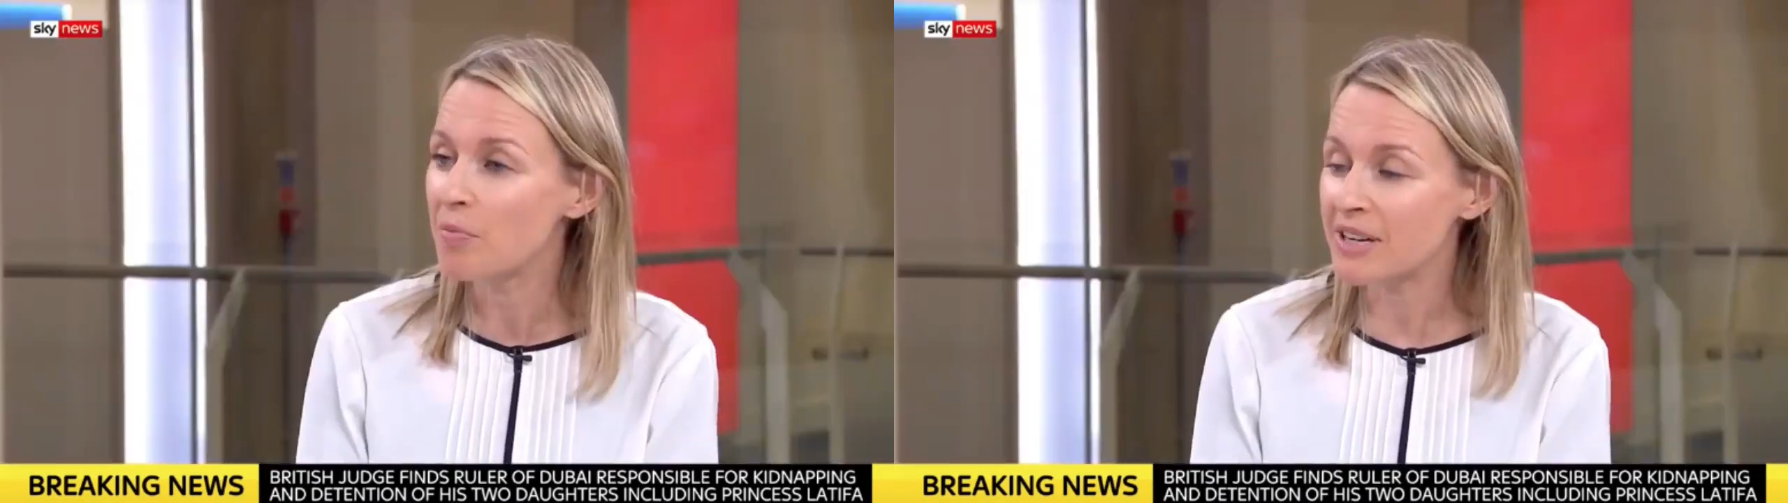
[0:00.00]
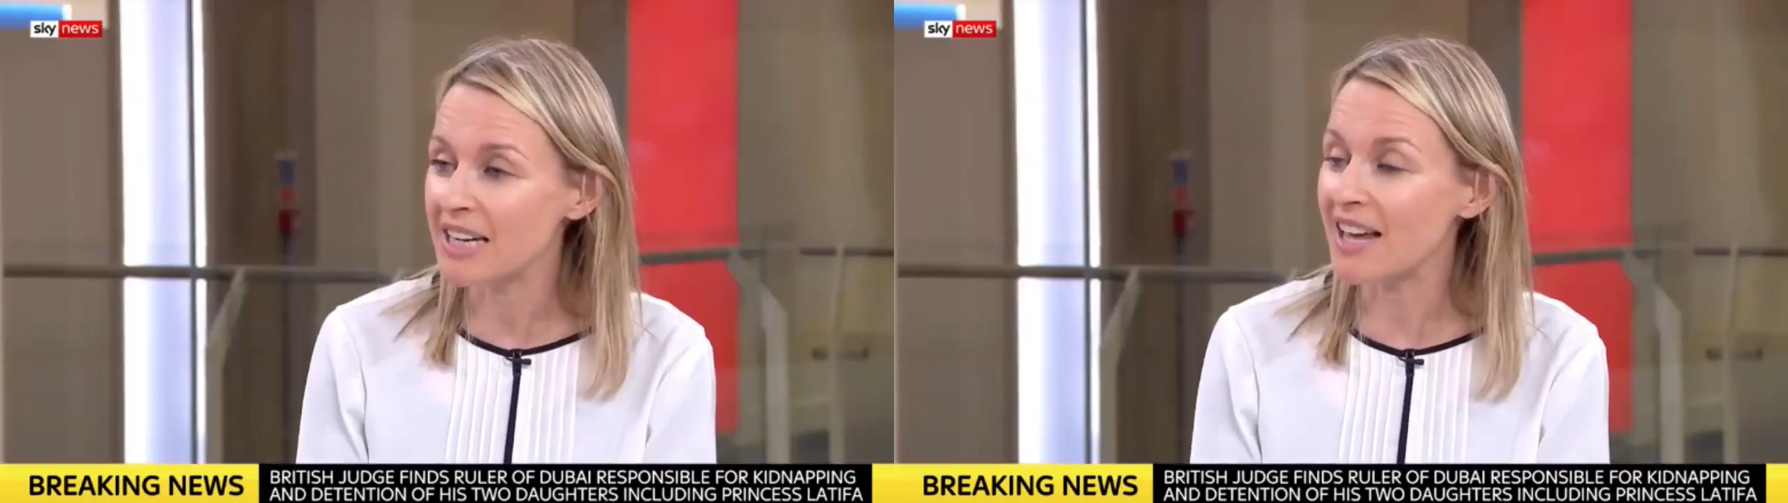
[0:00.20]

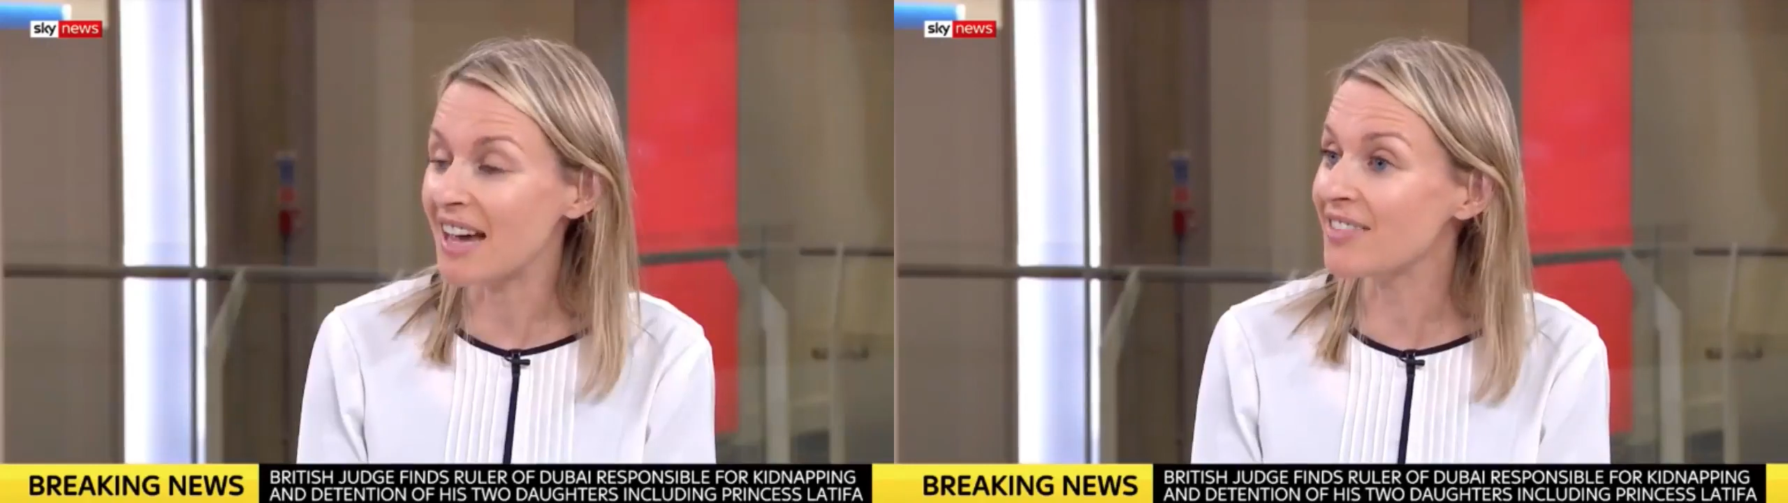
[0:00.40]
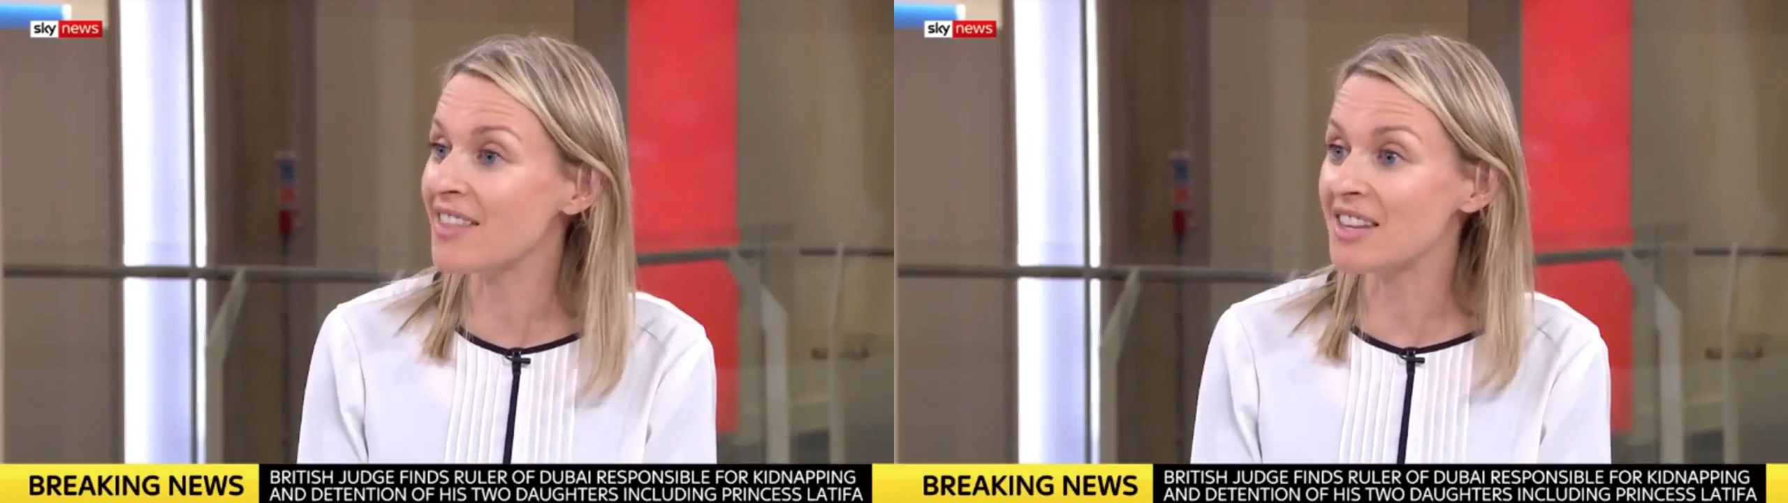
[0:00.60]
But, and,
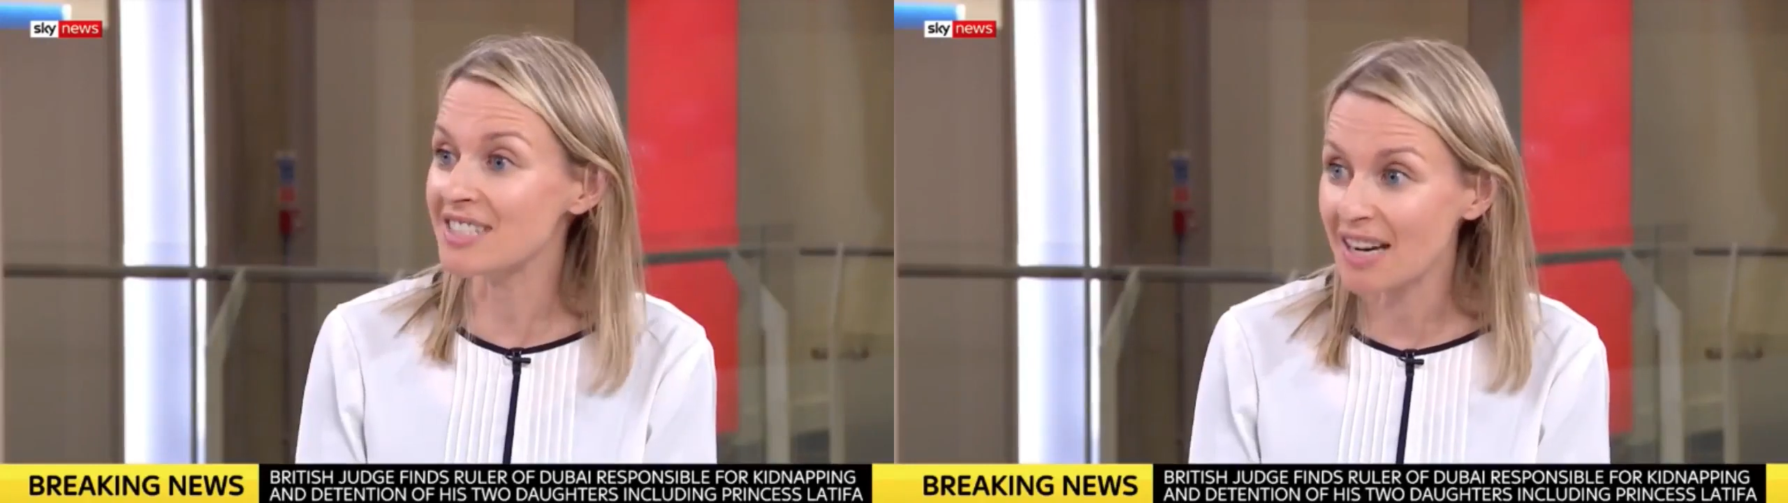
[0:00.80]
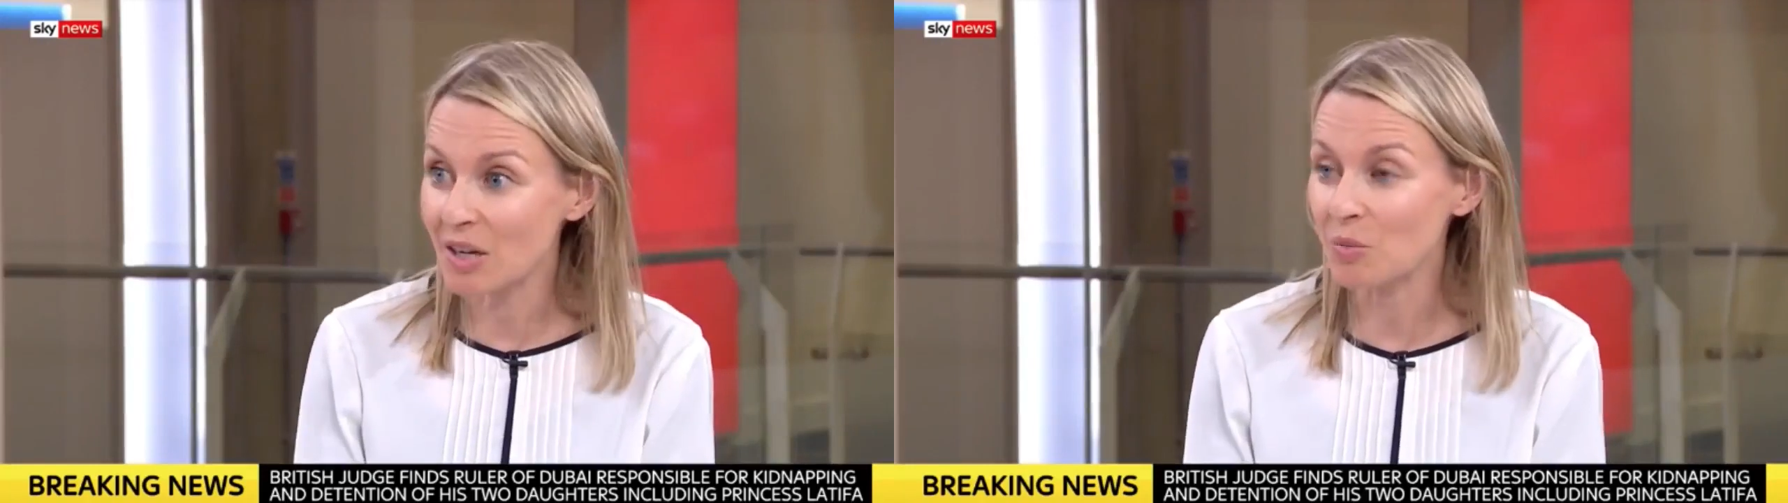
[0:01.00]
and then the
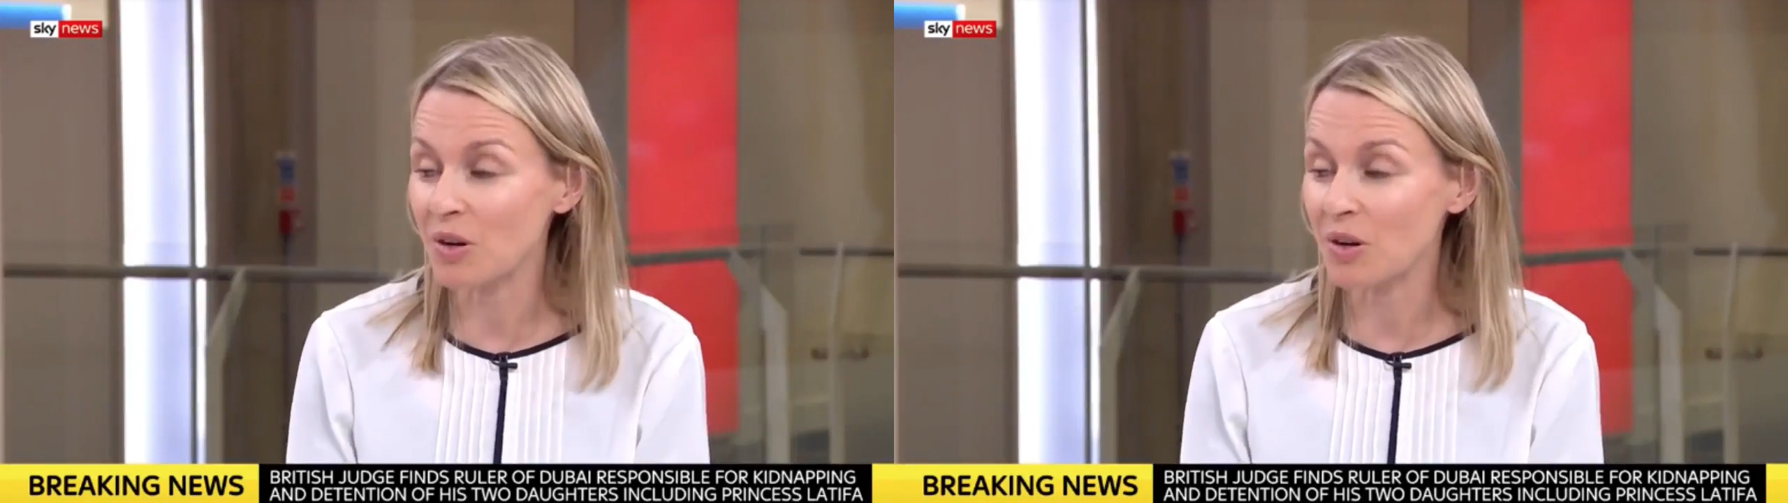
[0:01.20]
second